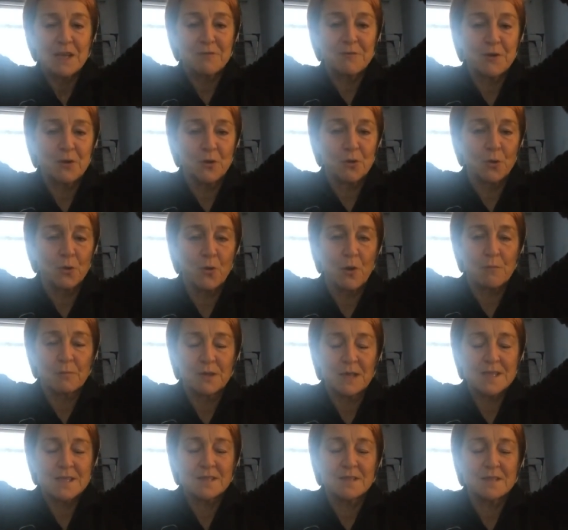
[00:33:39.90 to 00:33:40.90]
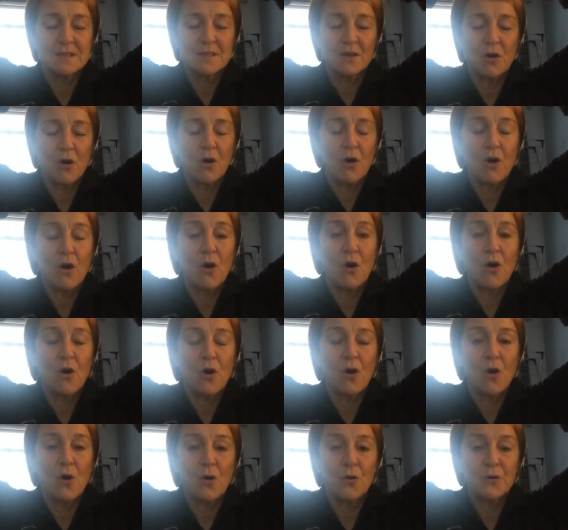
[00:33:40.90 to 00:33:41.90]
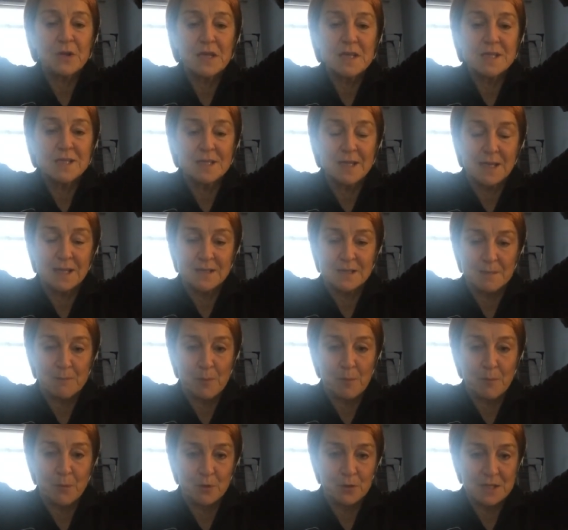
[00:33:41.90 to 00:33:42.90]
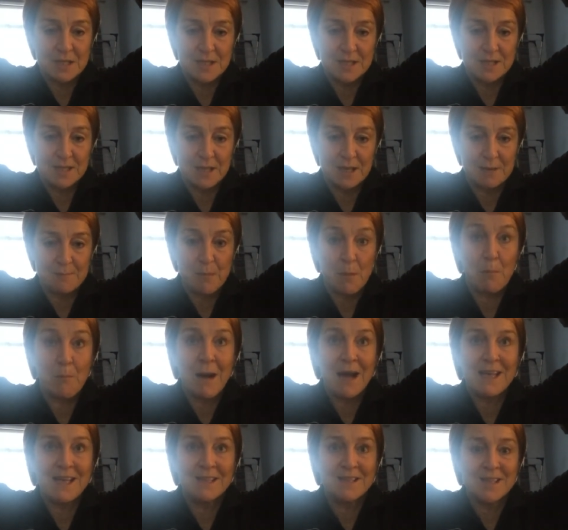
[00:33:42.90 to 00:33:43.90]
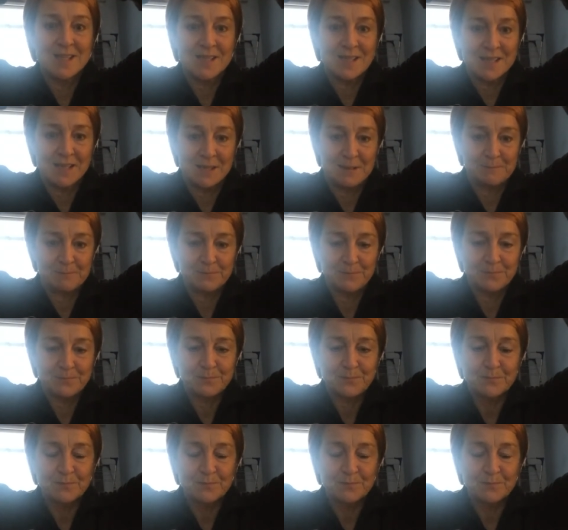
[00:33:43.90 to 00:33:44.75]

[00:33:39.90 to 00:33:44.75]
even although I'm listening to all these things that my body's saying, my mind's saying,